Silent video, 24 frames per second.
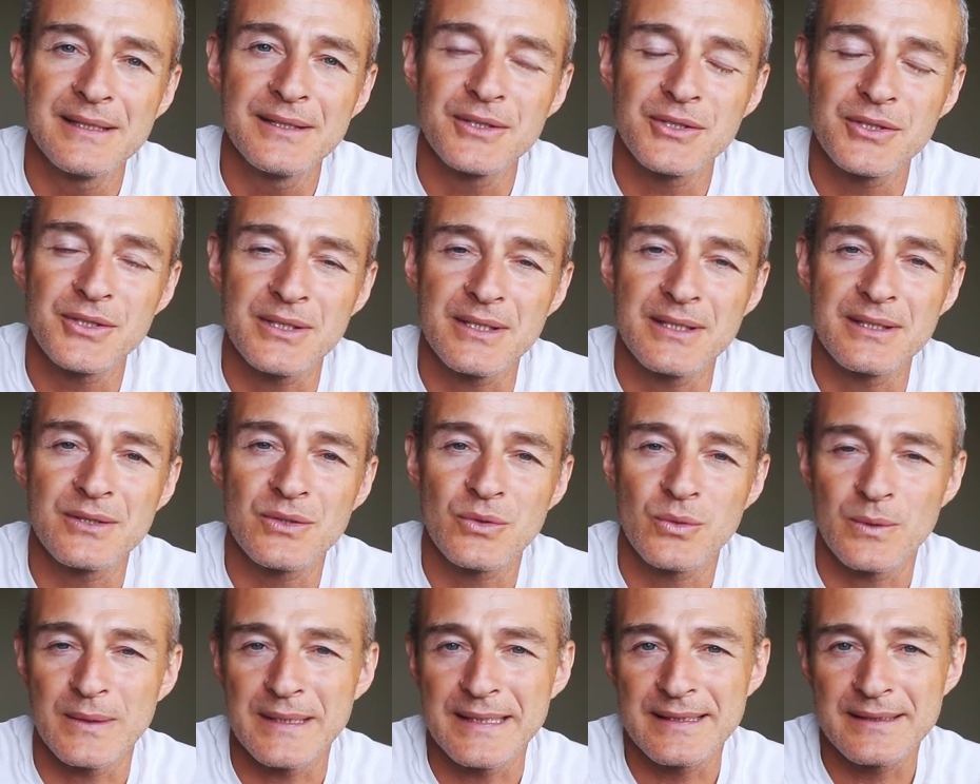she
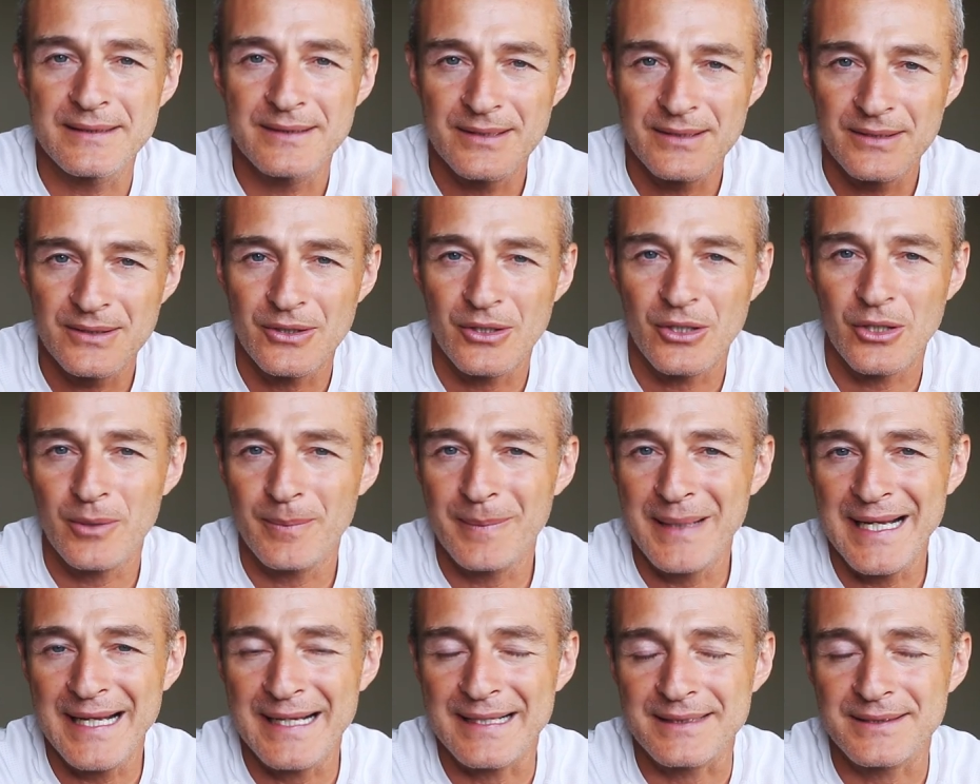tweaked her
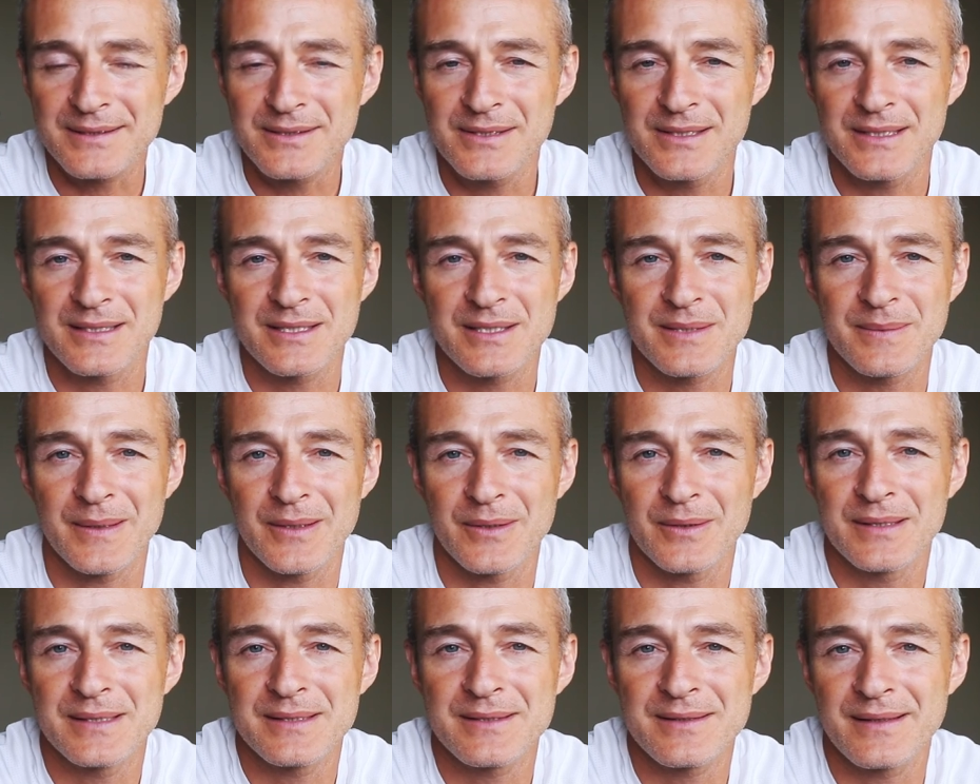back. She
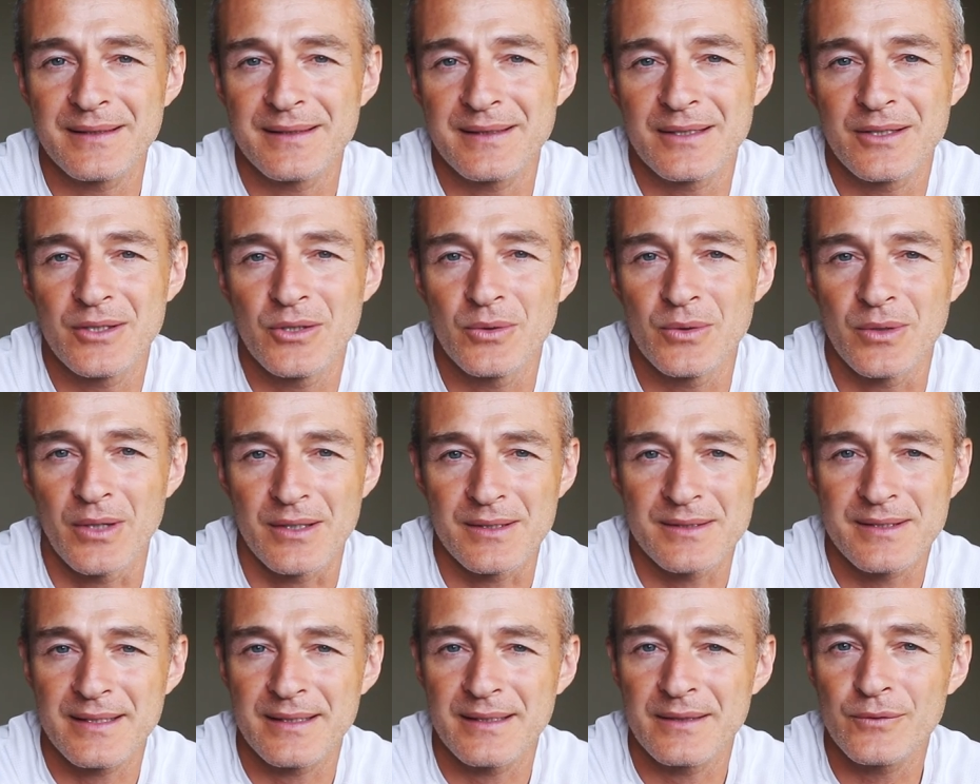experienced an acute
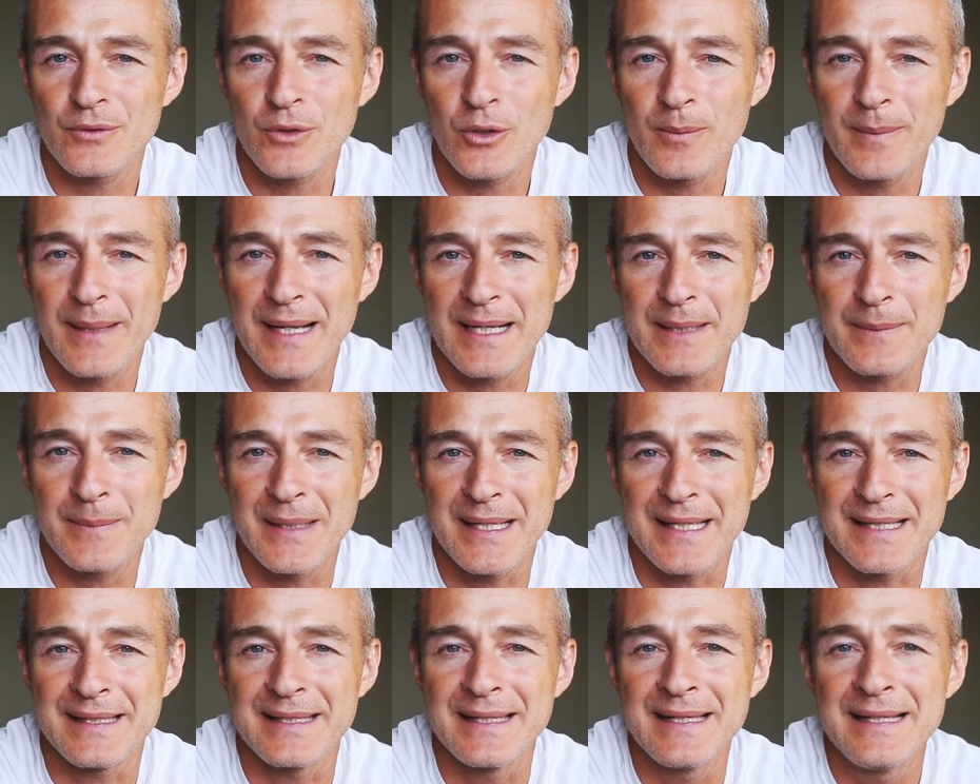onset of low back
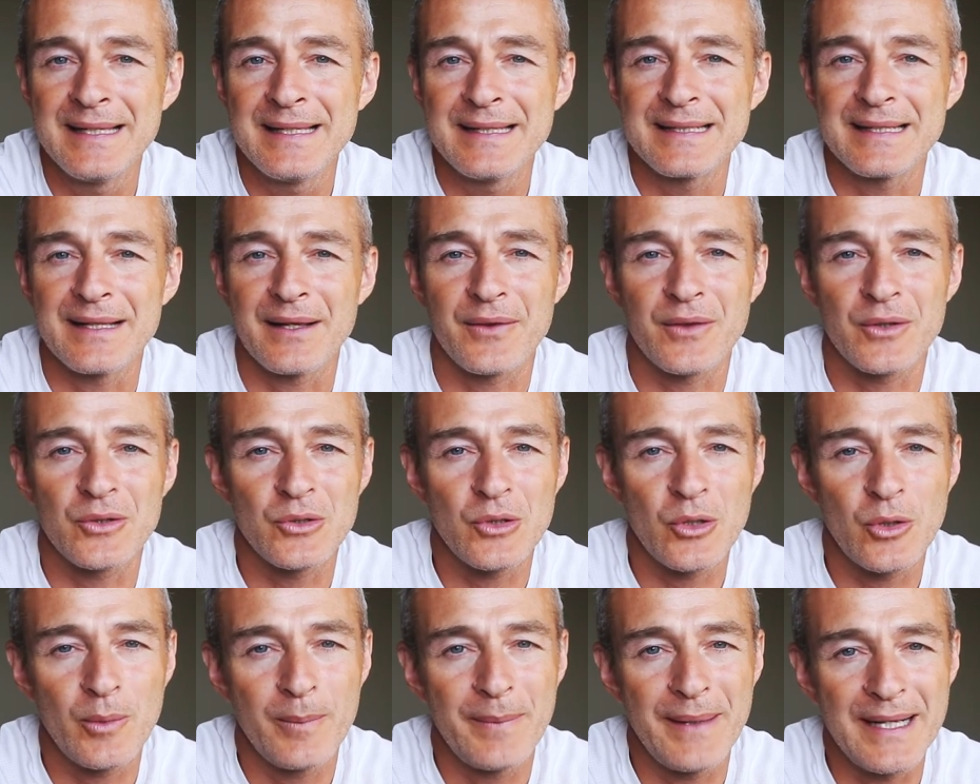pain. Now, the
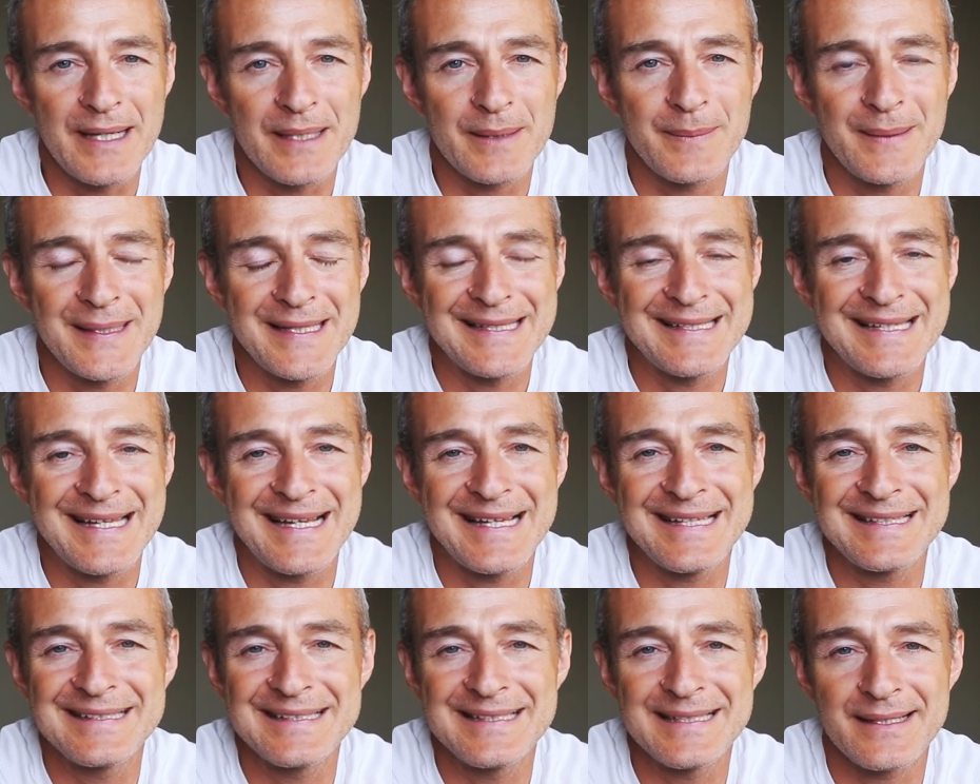low back pain
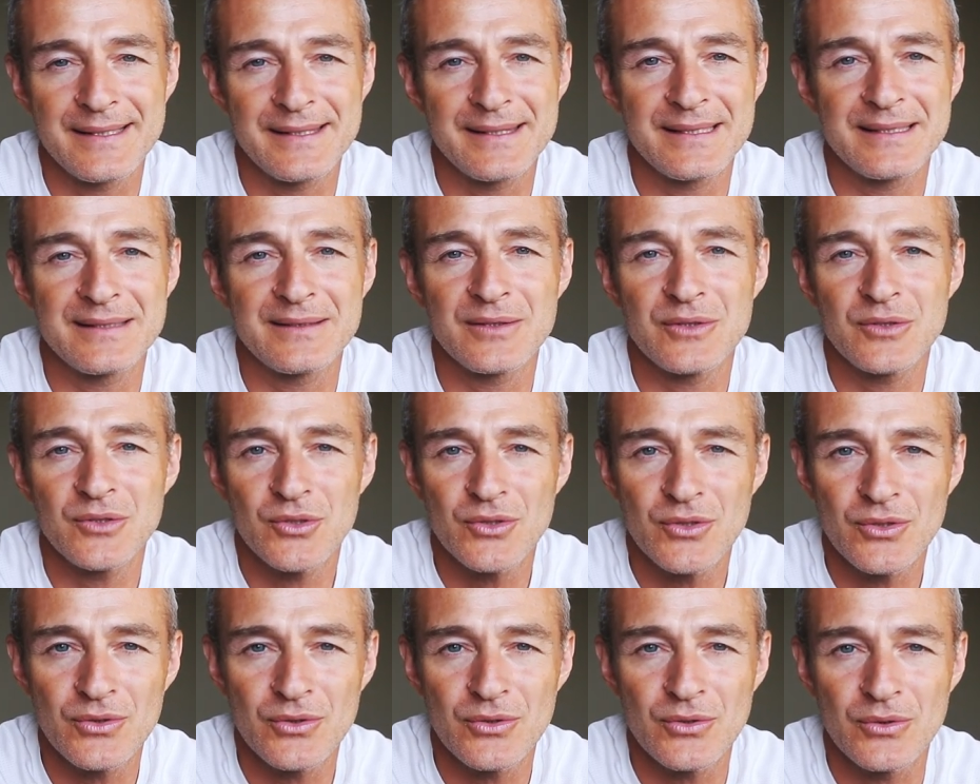had nothing to
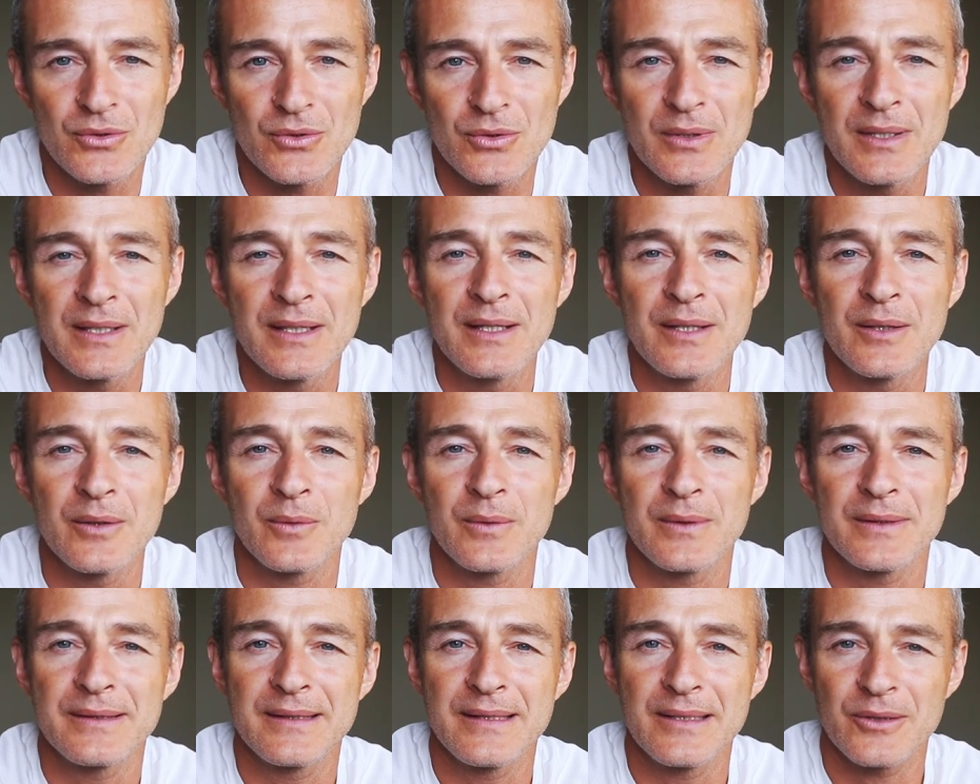do
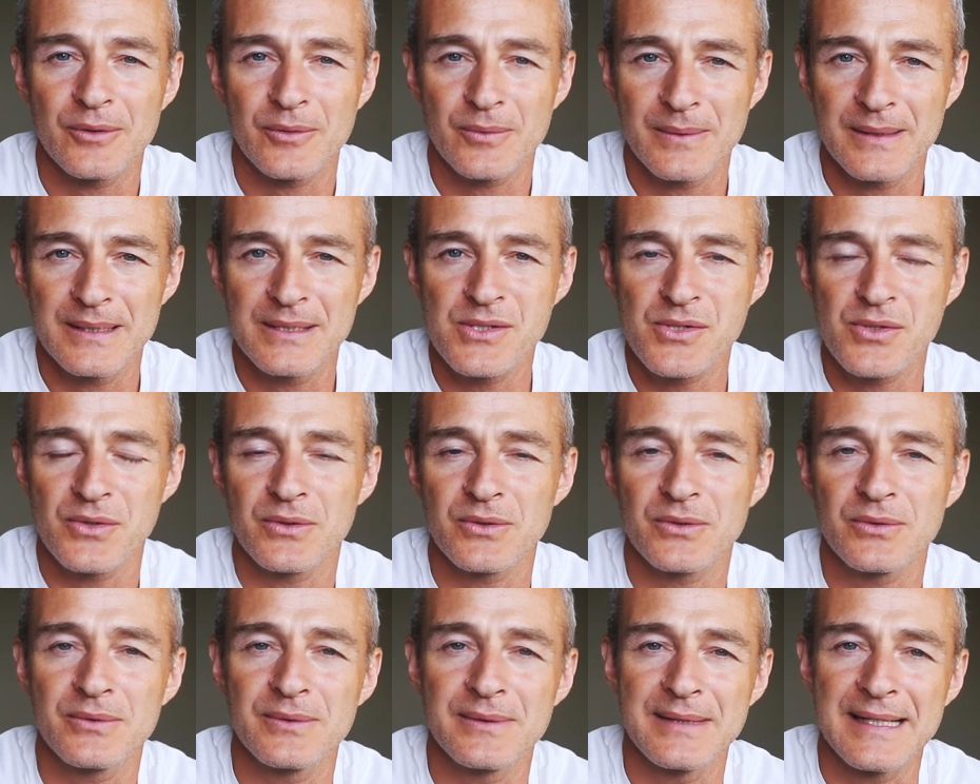with the
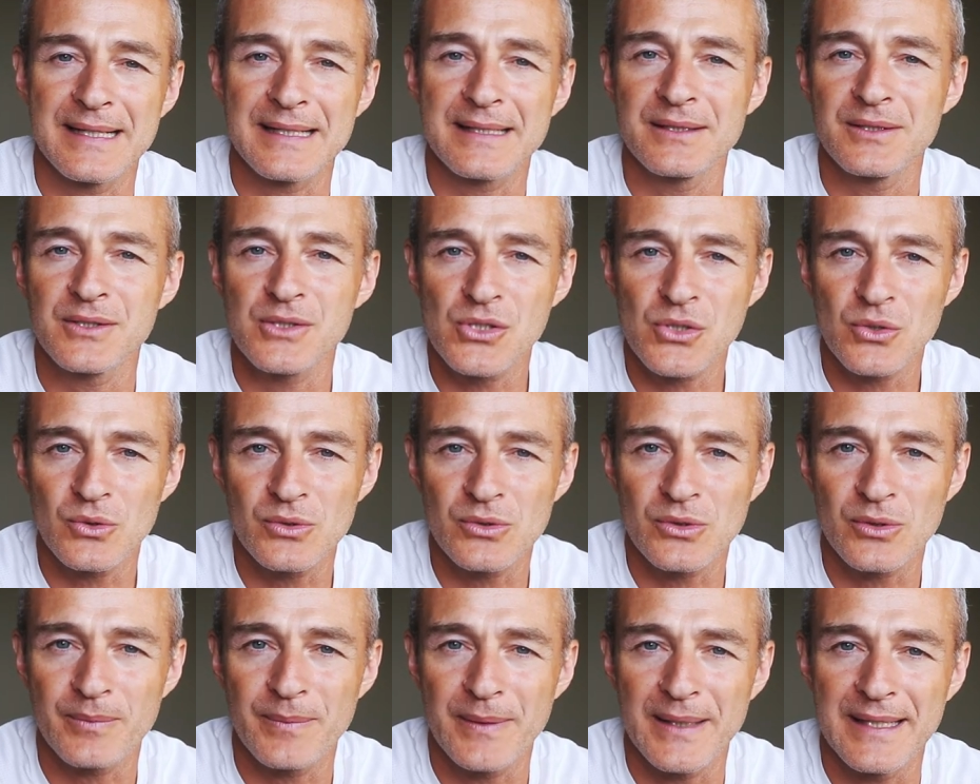original neck and
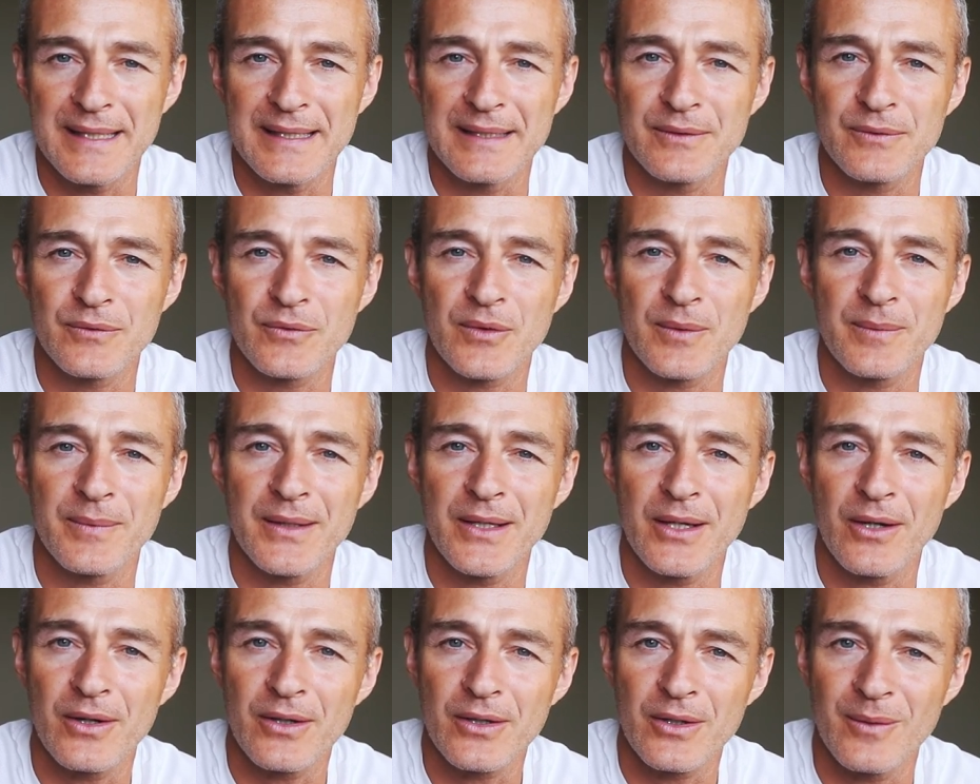shoulder pain from
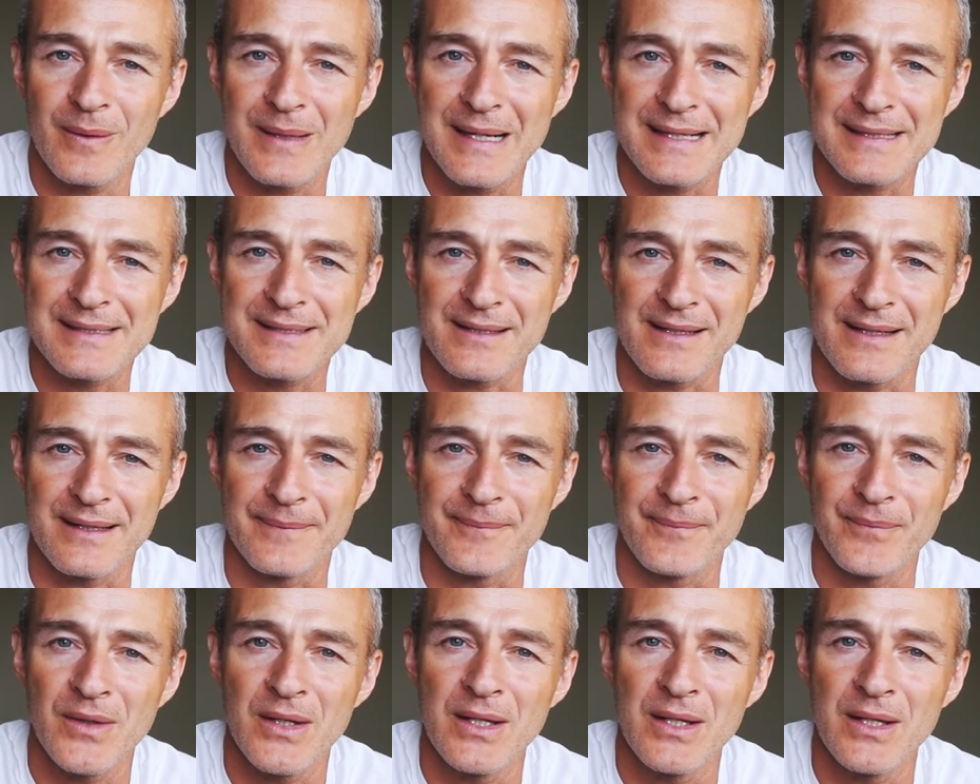the auto accident.